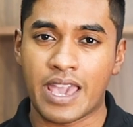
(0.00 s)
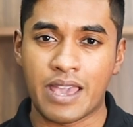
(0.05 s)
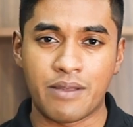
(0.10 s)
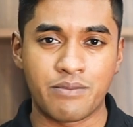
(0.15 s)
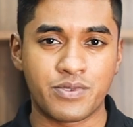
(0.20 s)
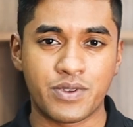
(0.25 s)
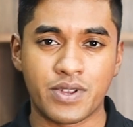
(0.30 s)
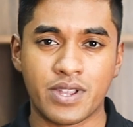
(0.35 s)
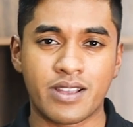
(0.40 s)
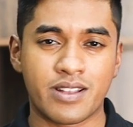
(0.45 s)

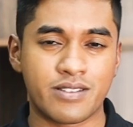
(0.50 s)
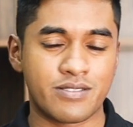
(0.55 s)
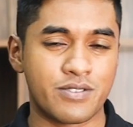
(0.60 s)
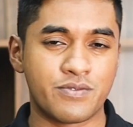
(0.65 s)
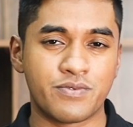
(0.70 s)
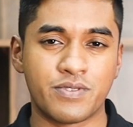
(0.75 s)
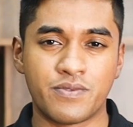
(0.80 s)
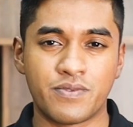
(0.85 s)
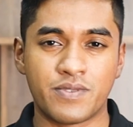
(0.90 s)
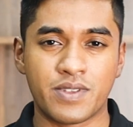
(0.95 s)
and M
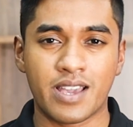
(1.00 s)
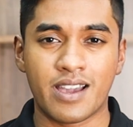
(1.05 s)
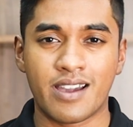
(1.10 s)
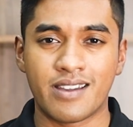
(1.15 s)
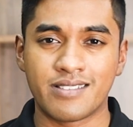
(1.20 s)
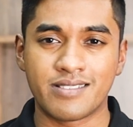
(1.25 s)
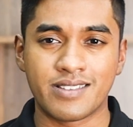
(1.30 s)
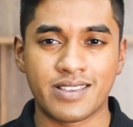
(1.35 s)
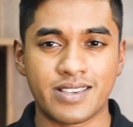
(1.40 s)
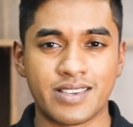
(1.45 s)
three fifty
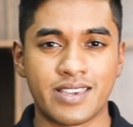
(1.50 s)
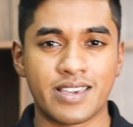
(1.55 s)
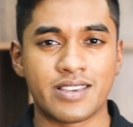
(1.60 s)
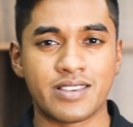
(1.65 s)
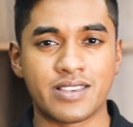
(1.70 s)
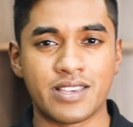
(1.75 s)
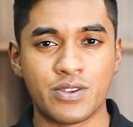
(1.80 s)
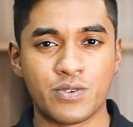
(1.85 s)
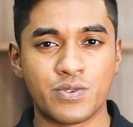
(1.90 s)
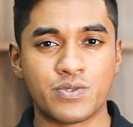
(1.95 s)
R T K
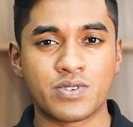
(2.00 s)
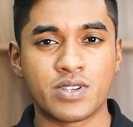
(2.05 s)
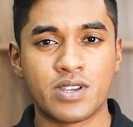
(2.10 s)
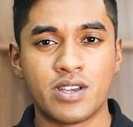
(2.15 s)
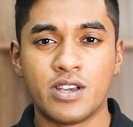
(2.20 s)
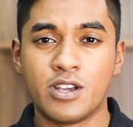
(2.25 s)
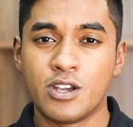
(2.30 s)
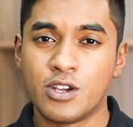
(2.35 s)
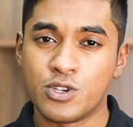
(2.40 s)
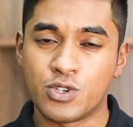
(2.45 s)
gives
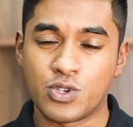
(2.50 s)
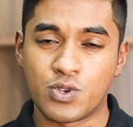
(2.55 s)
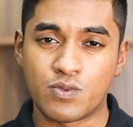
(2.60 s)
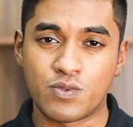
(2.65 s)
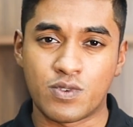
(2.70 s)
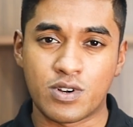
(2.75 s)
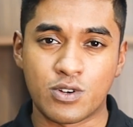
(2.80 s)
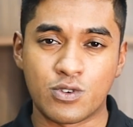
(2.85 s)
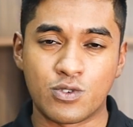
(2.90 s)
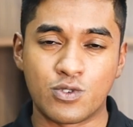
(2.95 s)

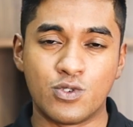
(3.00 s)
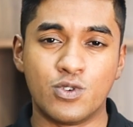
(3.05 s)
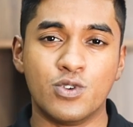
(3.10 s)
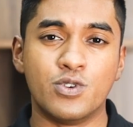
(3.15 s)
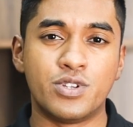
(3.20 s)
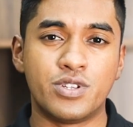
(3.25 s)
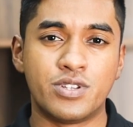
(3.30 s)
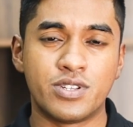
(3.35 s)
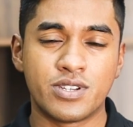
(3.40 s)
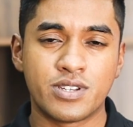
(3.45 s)
you a
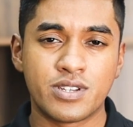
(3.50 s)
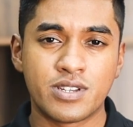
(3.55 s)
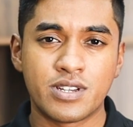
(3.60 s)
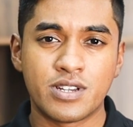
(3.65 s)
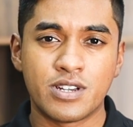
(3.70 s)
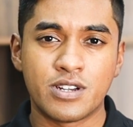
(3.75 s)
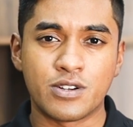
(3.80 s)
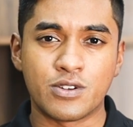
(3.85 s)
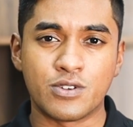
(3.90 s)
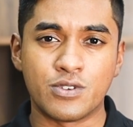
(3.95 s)
good
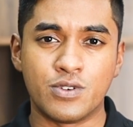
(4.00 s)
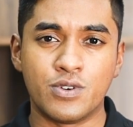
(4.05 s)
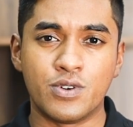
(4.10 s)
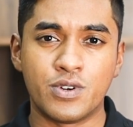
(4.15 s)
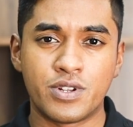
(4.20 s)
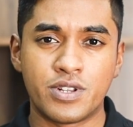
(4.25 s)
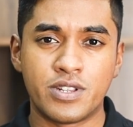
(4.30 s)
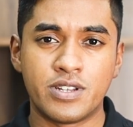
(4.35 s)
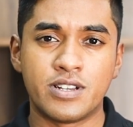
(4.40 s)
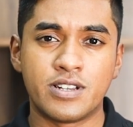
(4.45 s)

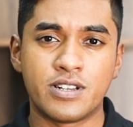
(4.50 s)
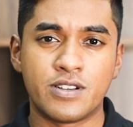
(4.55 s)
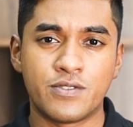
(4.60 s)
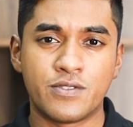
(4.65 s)
good